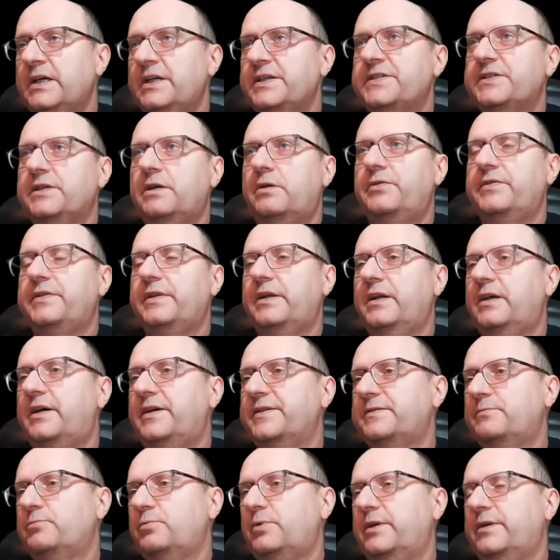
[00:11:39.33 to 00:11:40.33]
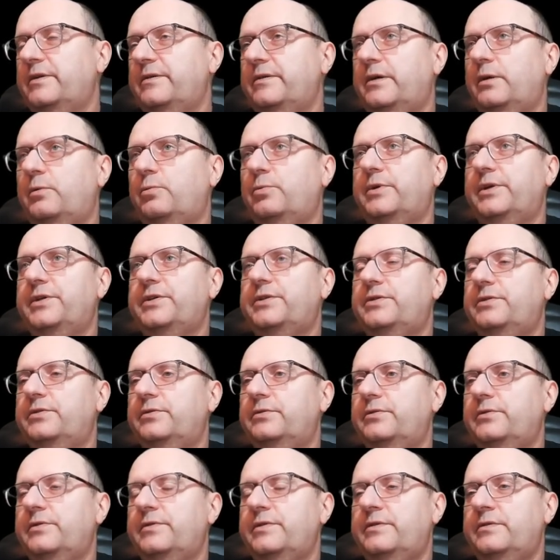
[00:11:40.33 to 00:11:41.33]
So the last one I want
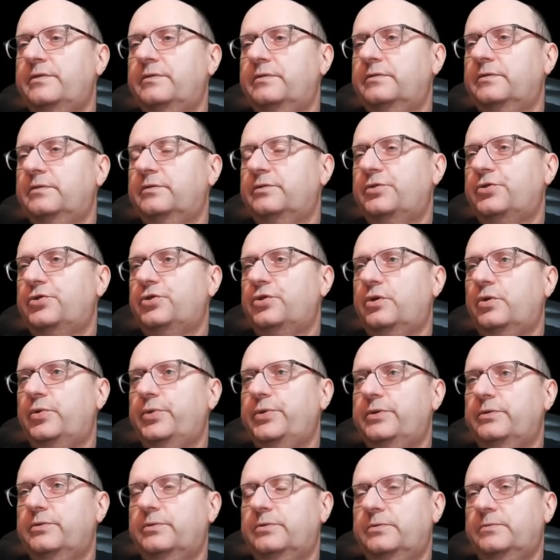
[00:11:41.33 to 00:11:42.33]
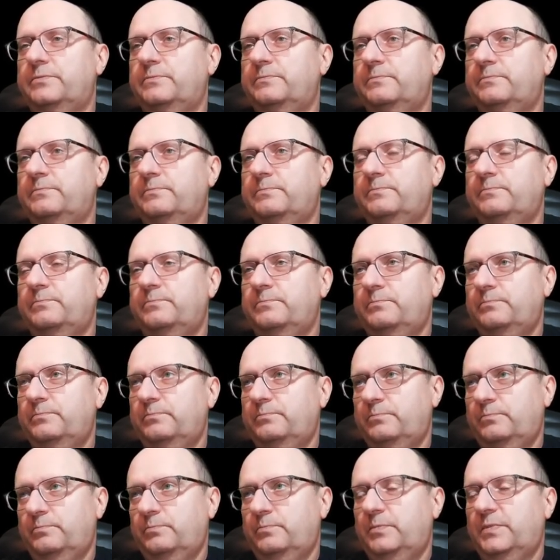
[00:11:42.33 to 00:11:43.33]
to show you
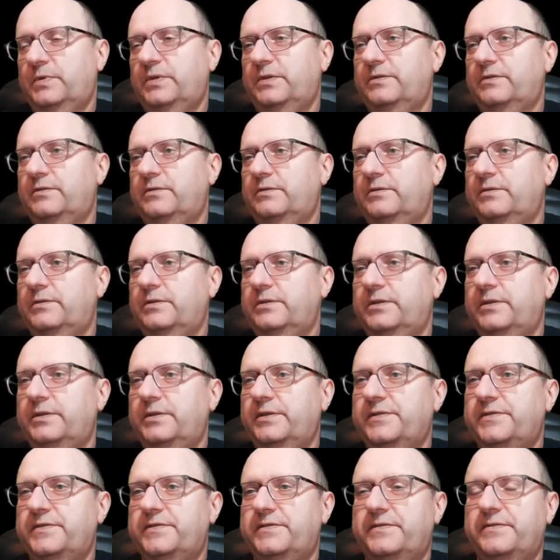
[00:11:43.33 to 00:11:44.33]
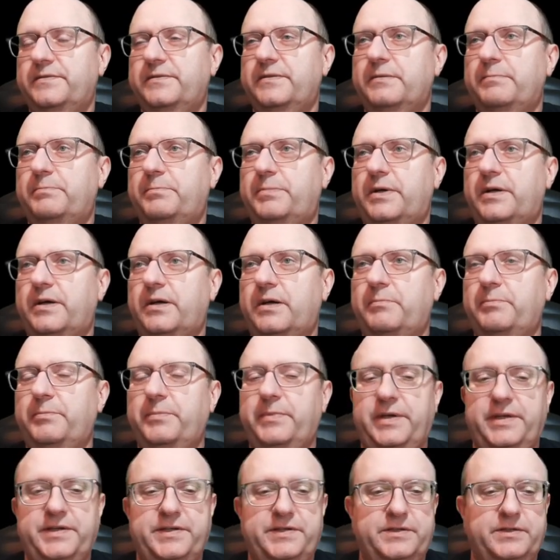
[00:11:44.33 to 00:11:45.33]
is the
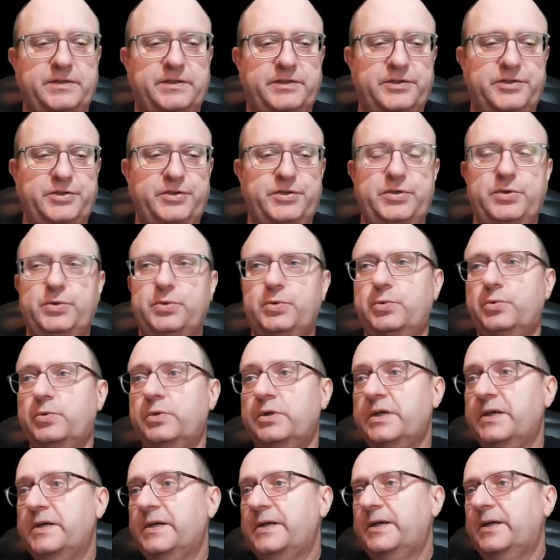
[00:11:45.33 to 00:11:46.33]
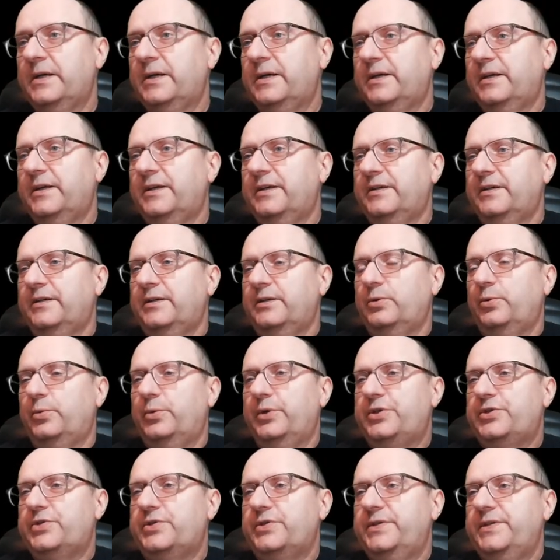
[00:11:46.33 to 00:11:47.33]
parameter Q,
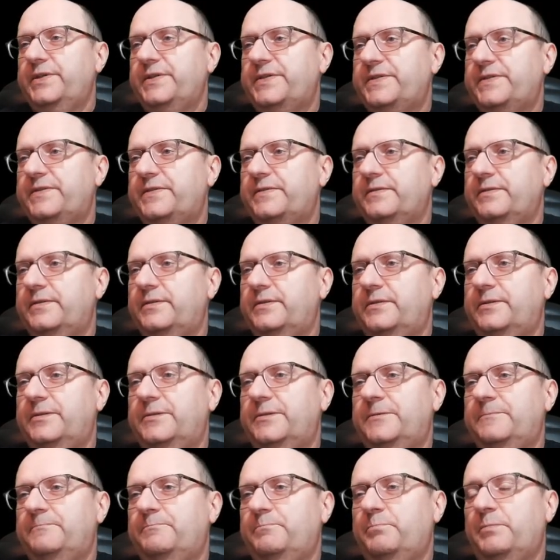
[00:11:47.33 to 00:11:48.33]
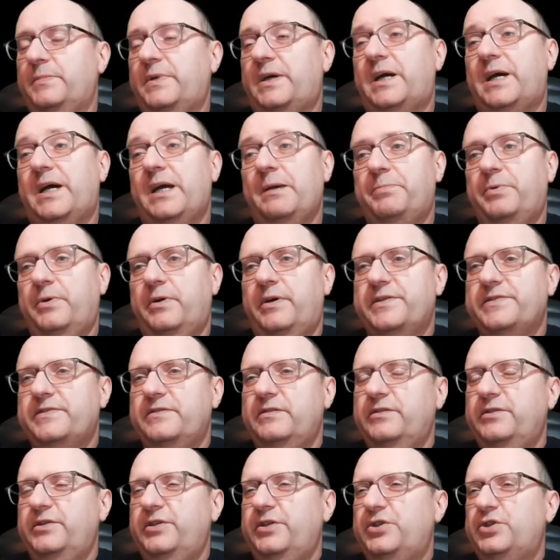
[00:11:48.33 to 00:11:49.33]
which is, I
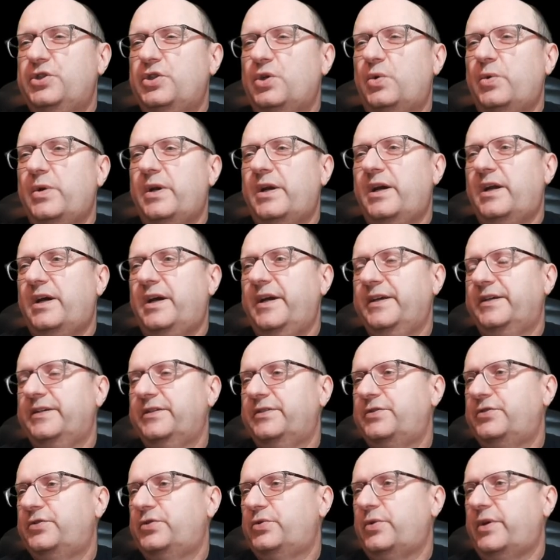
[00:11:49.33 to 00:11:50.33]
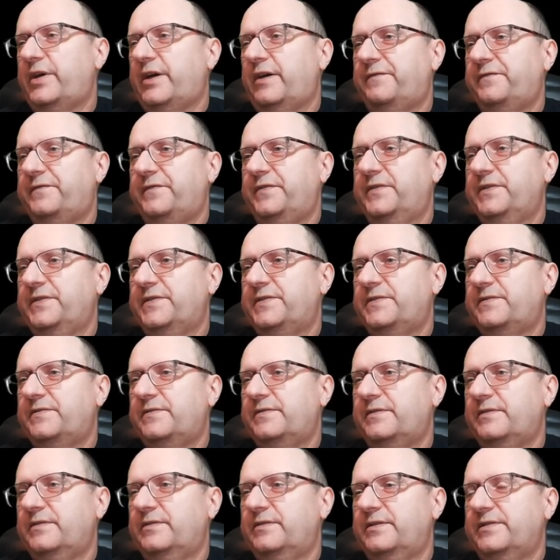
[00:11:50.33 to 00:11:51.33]
personally don't like it to have
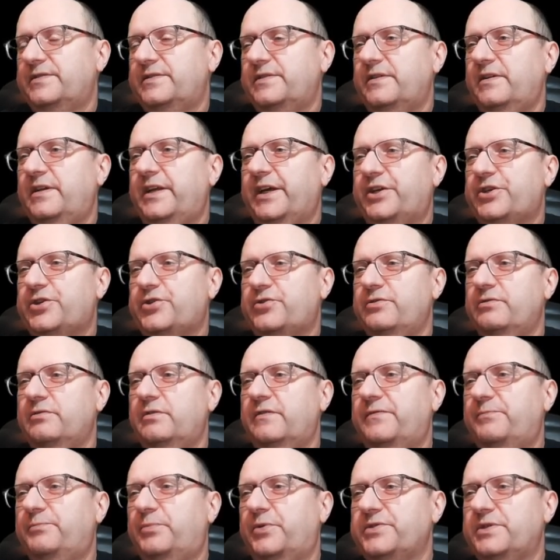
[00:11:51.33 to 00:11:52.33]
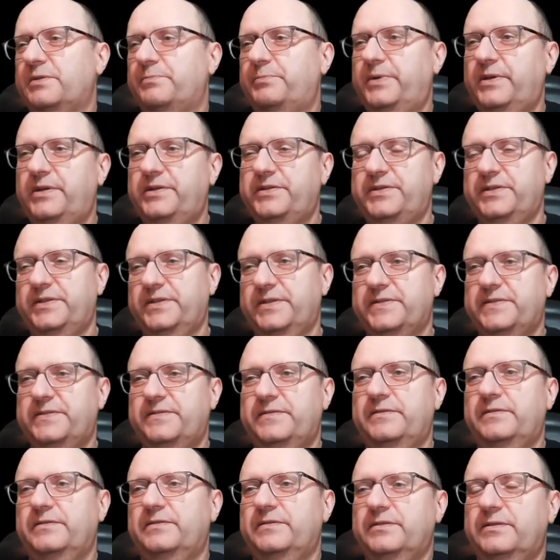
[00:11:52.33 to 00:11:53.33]
this selection of
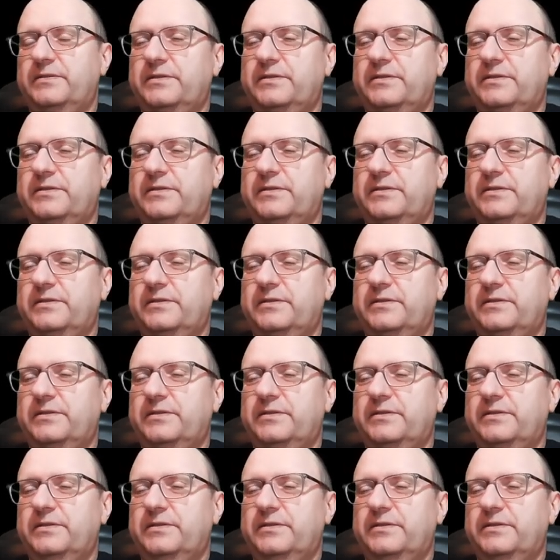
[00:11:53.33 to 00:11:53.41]
possibilities,